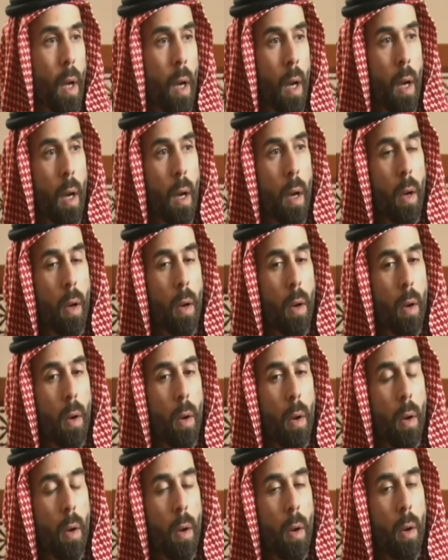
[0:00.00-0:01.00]
uh,
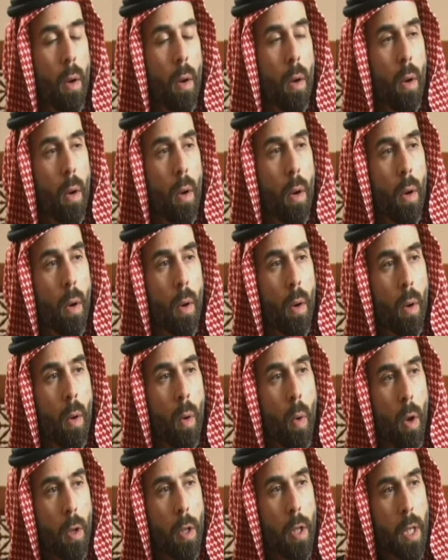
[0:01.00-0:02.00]

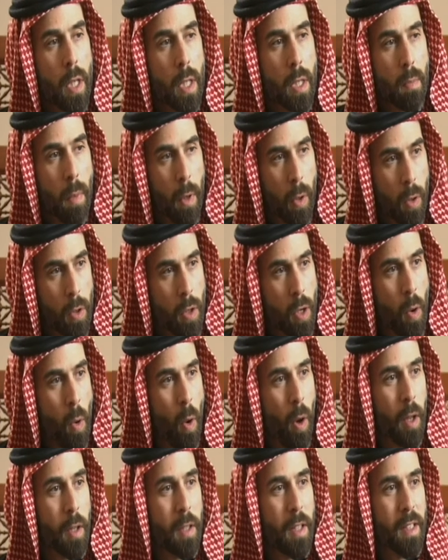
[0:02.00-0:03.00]
quantities, but also
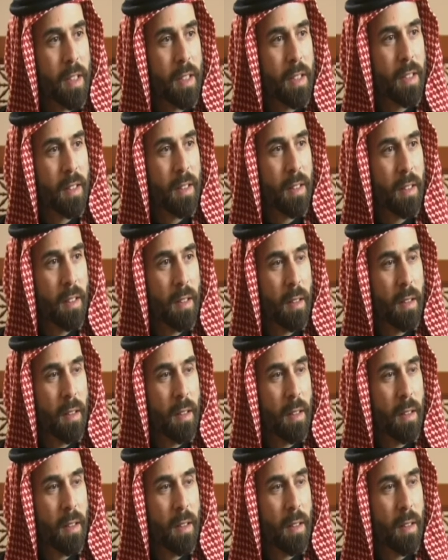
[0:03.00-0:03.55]
qualities.